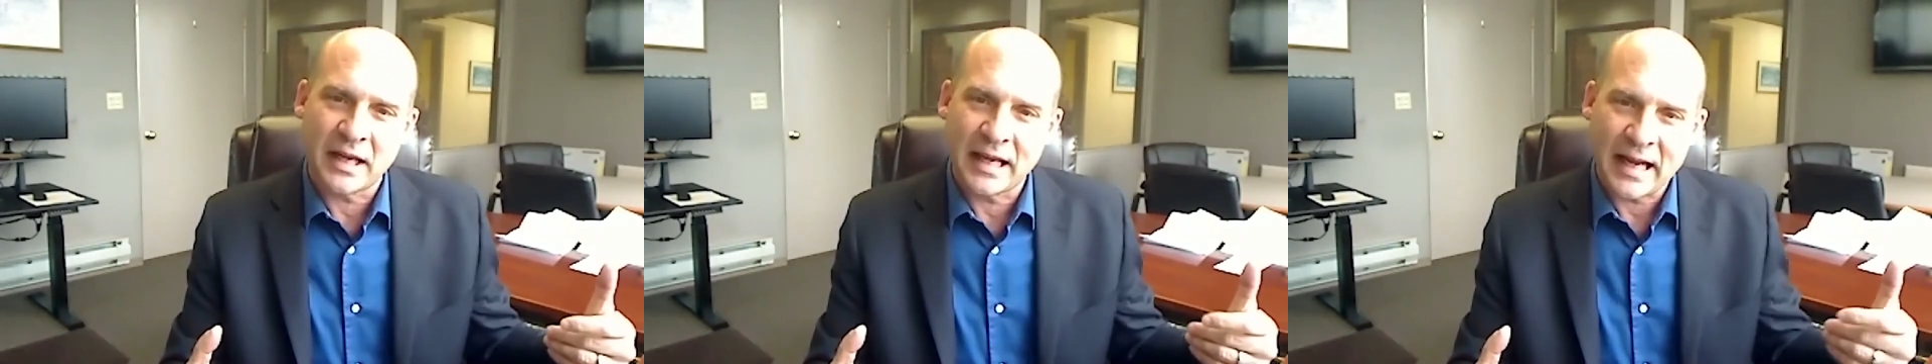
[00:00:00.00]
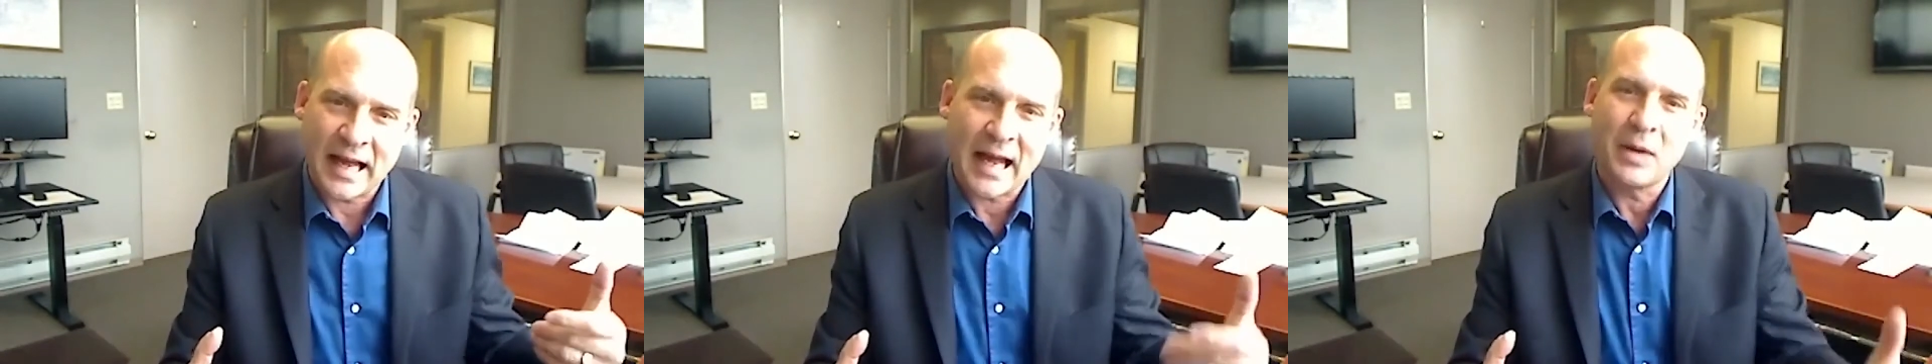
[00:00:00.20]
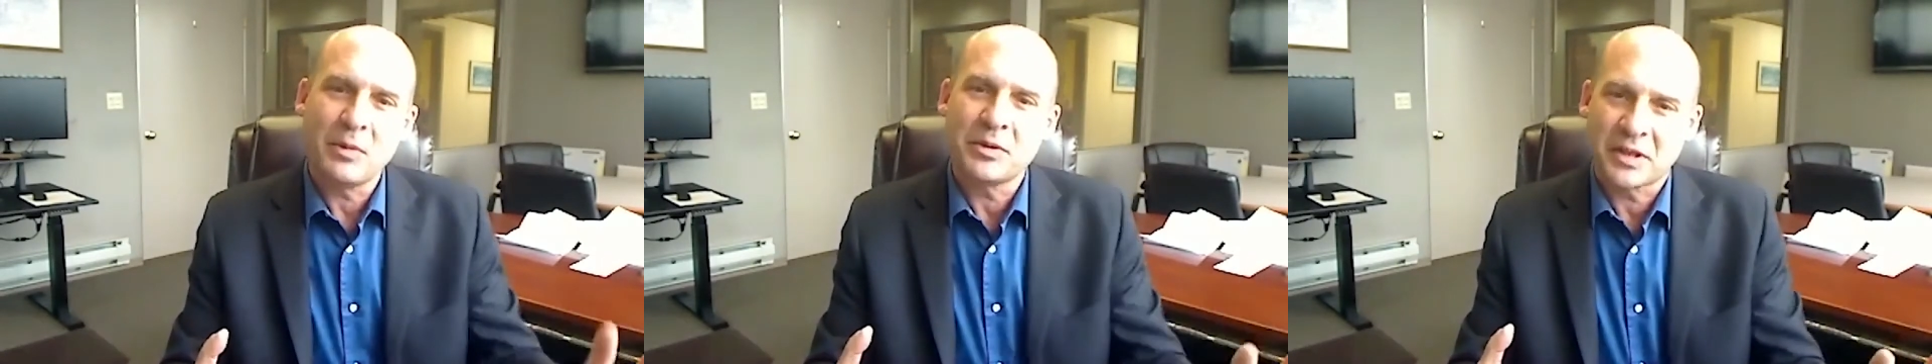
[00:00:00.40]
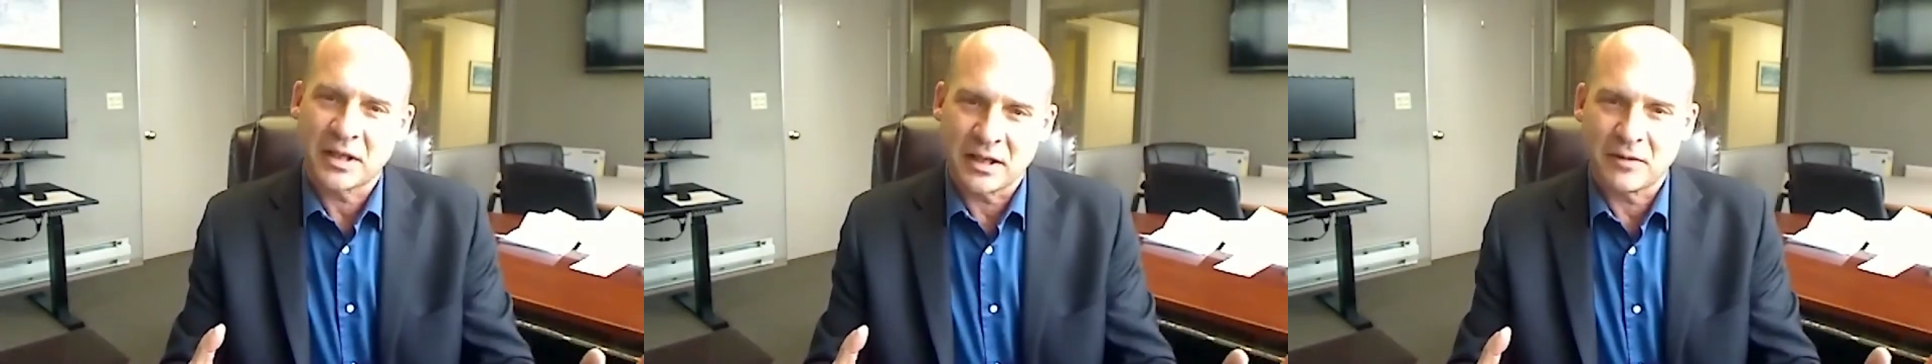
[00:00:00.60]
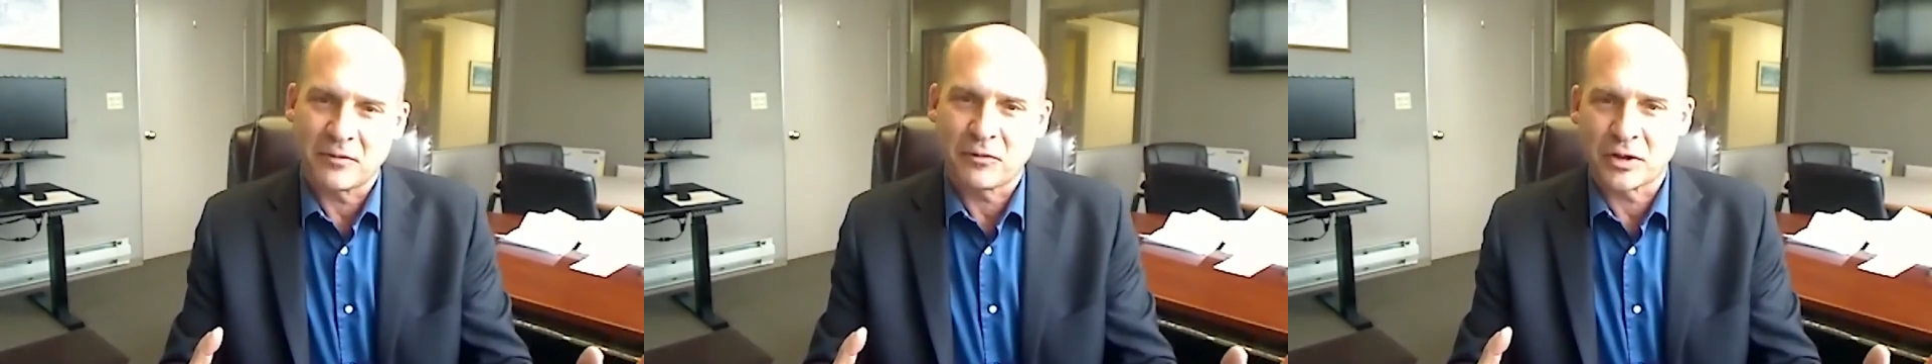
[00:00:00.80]
And I was
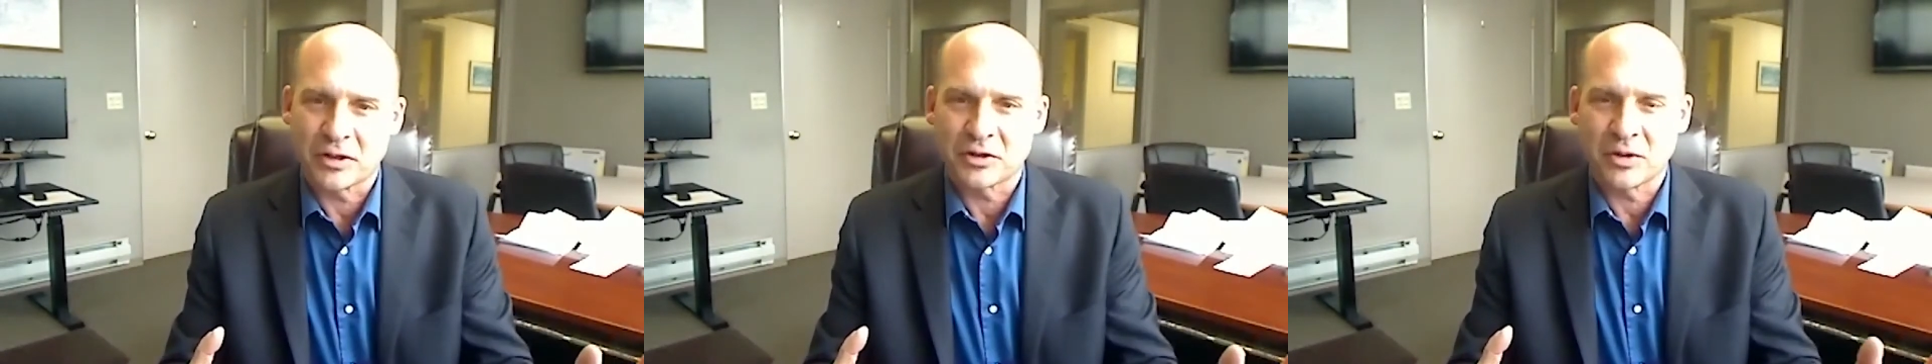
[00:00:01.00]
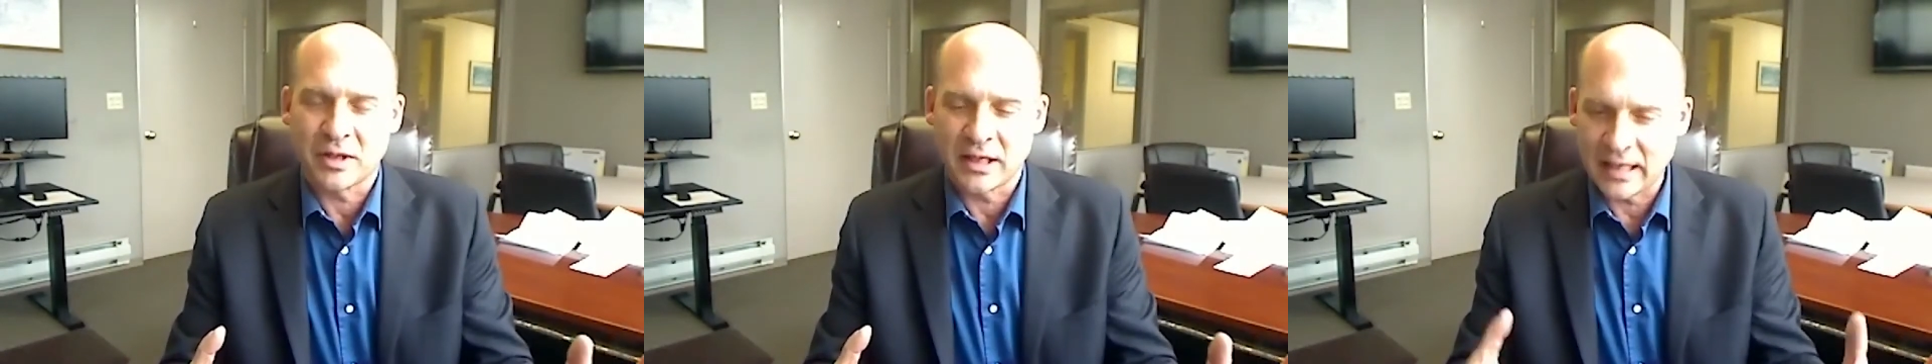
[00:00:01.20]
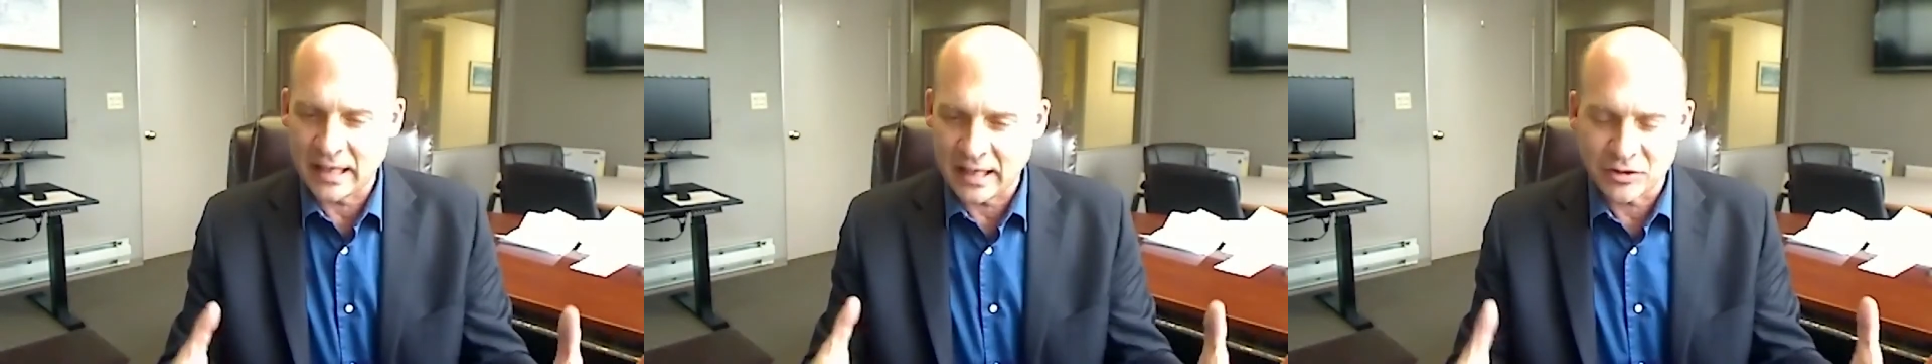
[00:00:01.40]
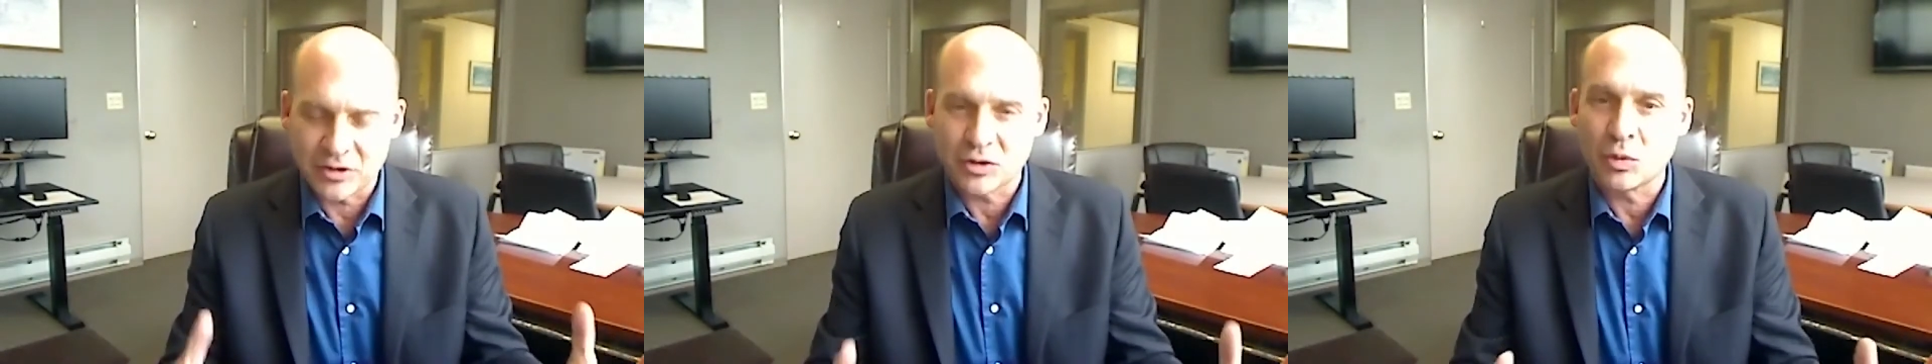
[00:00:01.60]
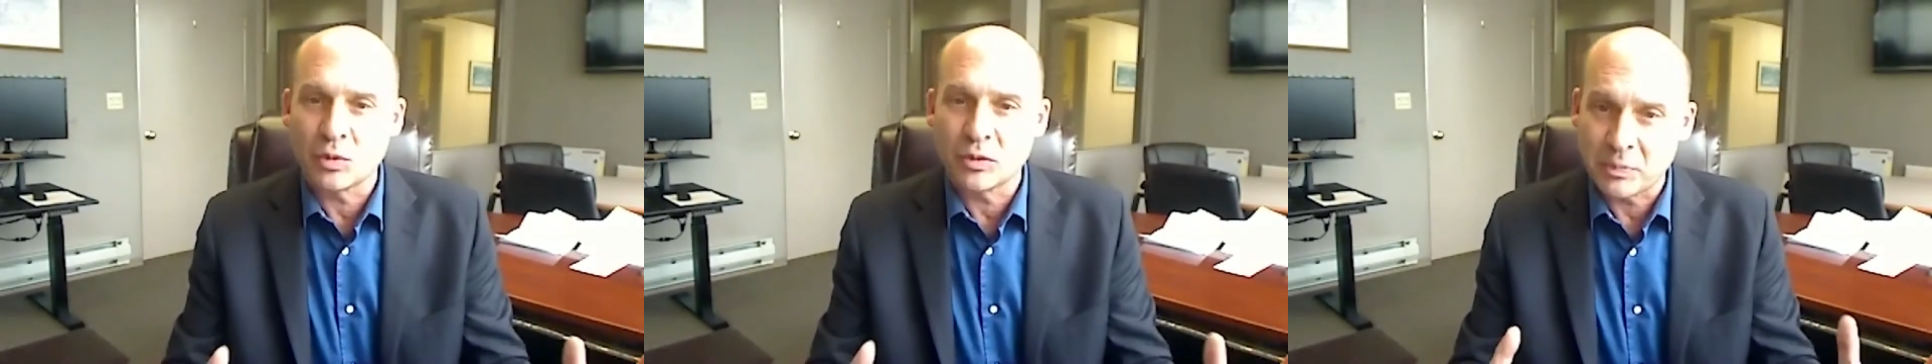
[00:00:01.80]
getting frustrated. And
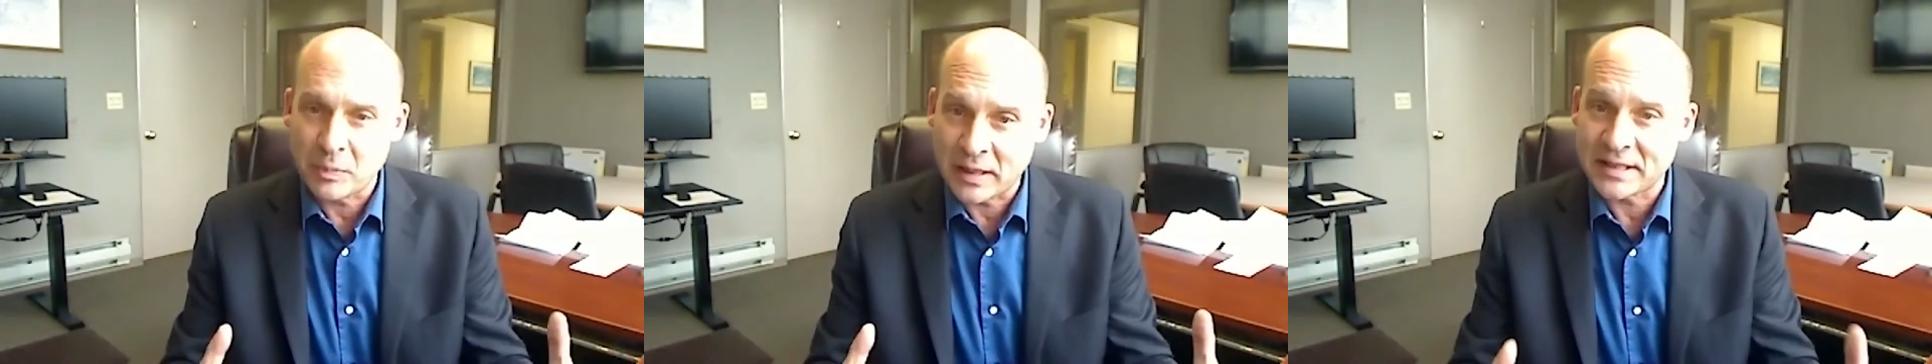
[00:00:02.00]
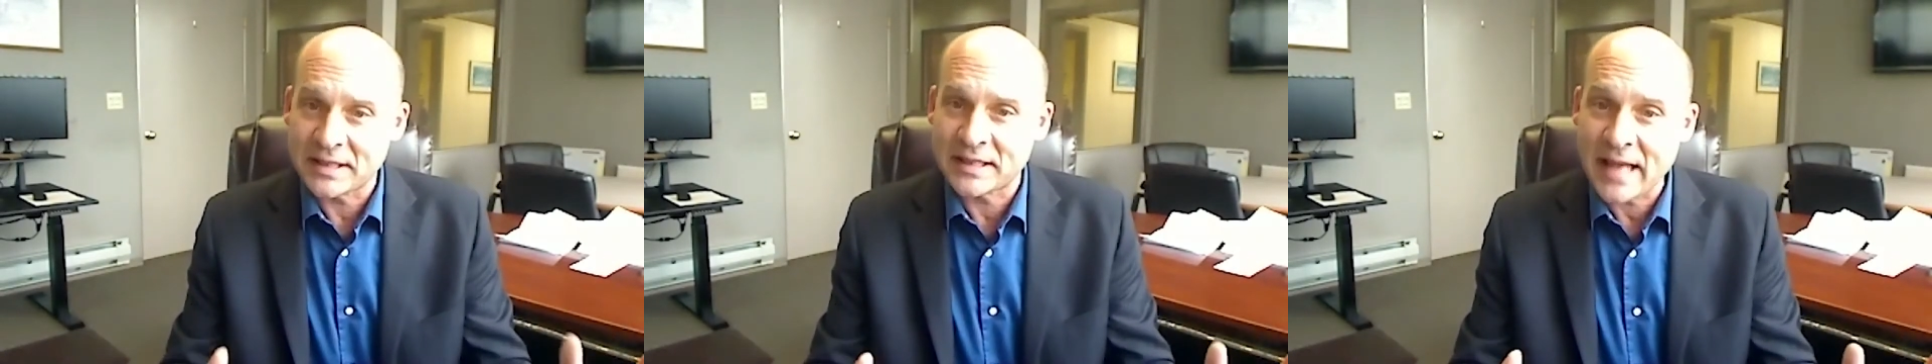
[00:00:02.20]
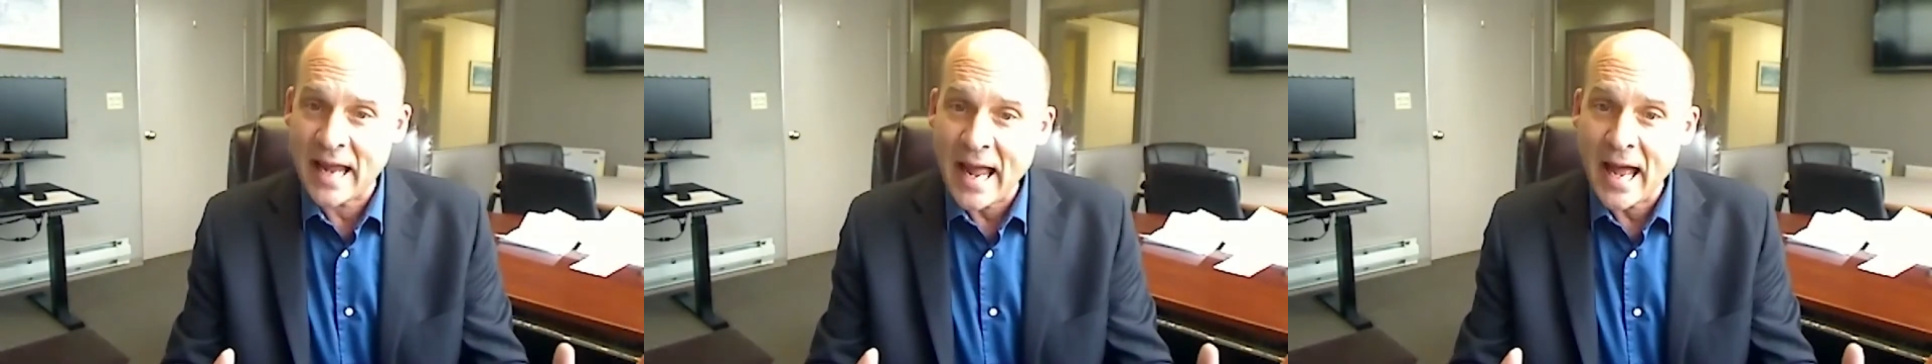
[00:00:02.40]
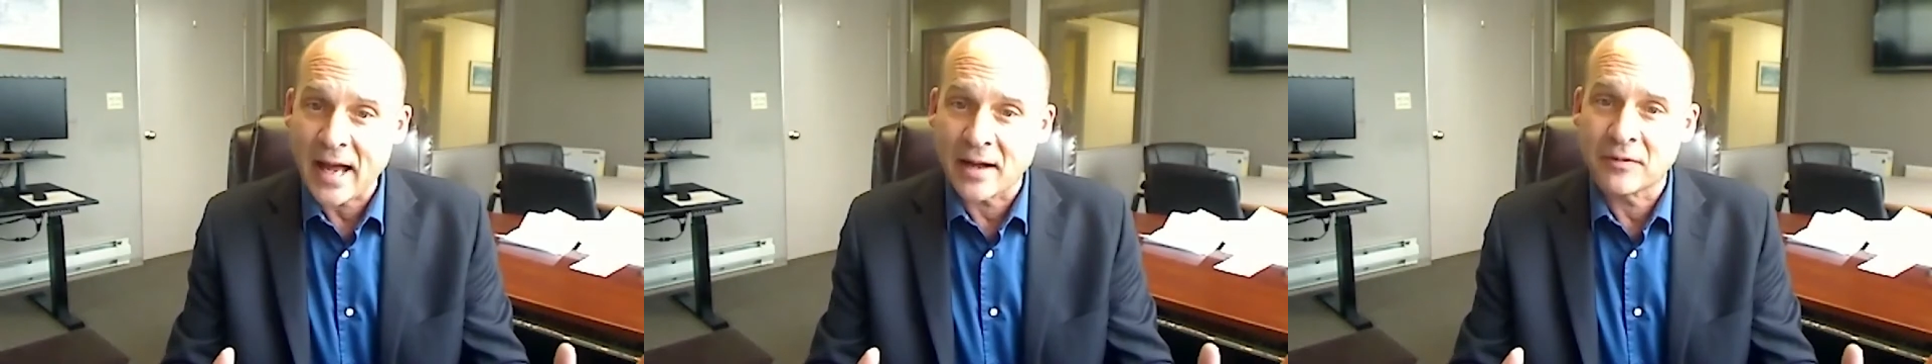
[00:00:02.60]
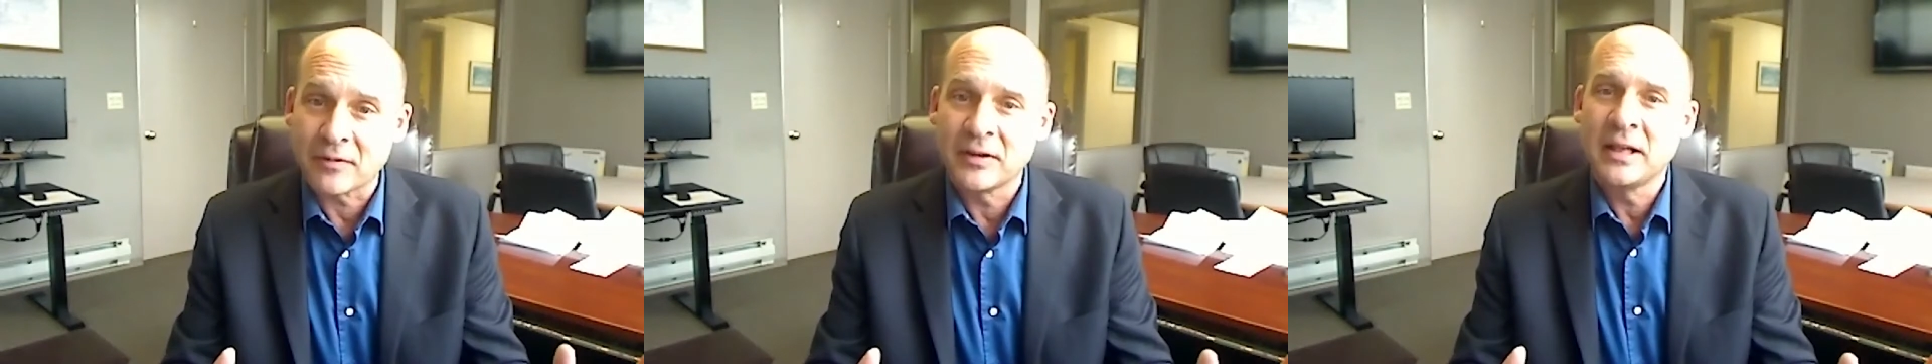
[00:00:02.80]
so was my staff,